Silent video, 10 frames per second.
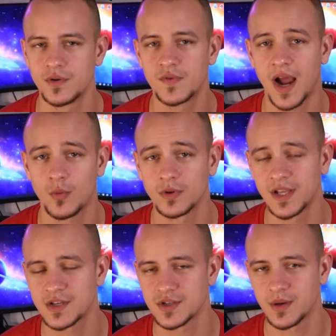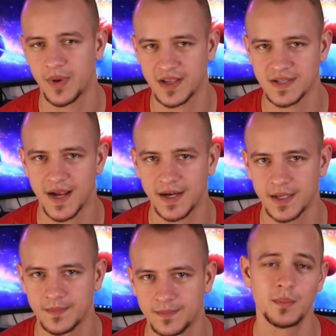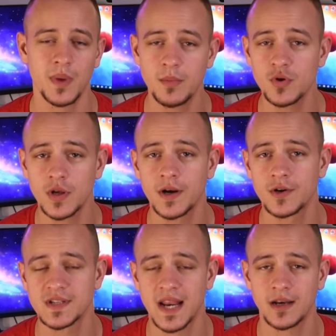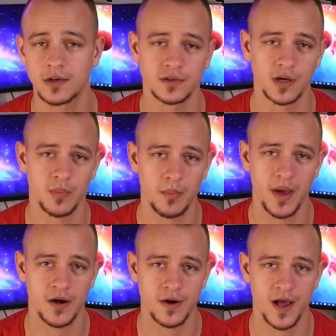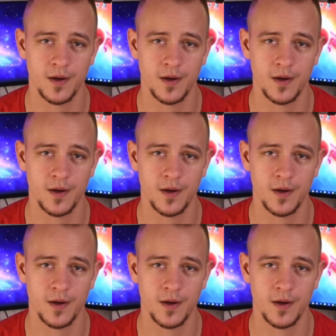you've got relationship anxiety, and maybe you can understand it a little bit better